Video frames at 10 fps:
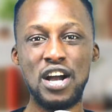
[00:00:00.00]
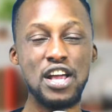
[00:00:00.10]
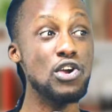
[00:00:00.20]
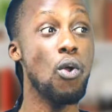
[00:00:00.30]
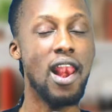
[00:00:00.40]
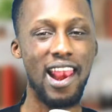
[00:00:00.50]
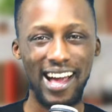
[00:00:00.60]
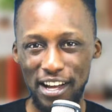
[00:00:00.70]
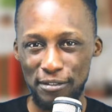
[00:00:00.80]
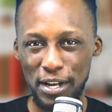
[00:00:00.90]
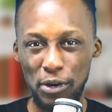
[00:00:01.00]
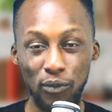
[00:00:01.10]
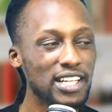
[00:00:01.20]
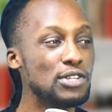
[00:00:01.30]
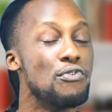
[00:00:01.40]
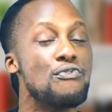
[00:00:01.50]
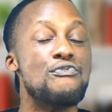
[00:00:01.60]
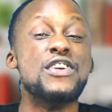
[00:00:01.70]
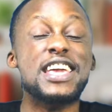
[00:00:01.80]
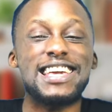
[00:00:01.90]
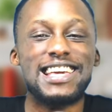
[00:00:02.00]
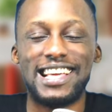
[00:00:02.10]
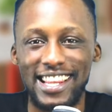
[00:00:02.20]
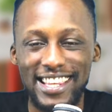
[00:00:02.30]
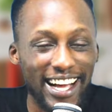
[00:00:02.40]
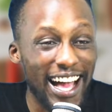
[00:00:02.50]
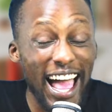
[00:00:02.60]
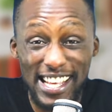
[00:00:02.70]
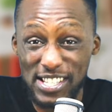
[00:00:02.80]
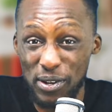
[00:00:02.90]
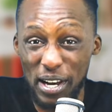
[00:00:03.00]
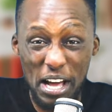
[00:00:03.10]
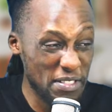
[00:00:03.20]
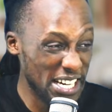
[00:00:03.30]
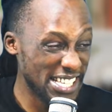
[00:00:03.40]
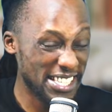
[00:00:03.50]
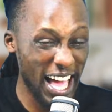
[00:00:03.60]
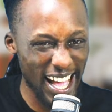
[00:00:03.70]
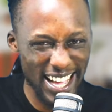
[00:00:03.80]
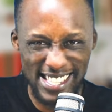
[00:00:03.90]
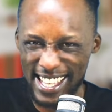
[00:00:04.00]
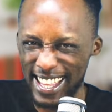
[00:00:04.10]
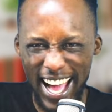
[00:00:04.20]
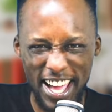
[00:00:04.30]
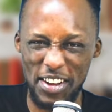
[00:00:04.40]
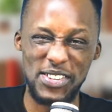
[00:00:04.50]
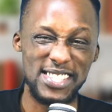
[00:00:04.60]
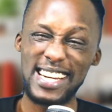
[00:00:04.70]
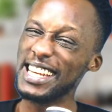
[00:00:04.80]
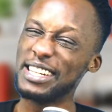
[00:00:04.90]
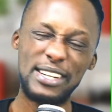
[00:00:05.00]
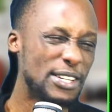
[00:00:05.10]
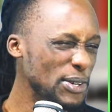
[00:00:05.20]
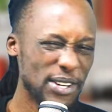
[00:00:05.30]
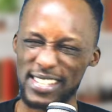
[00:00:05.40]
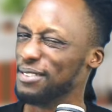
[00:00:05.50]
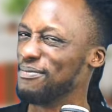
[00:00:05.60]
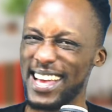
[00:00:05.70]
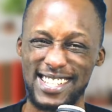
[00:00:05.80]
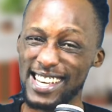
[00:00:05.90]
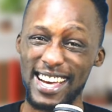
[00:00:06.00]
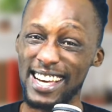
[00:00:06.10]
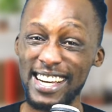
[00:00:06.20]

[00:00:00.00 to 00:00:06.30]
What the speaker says: you love and what you feel, the colors you love, the designs and the icons really do not matter.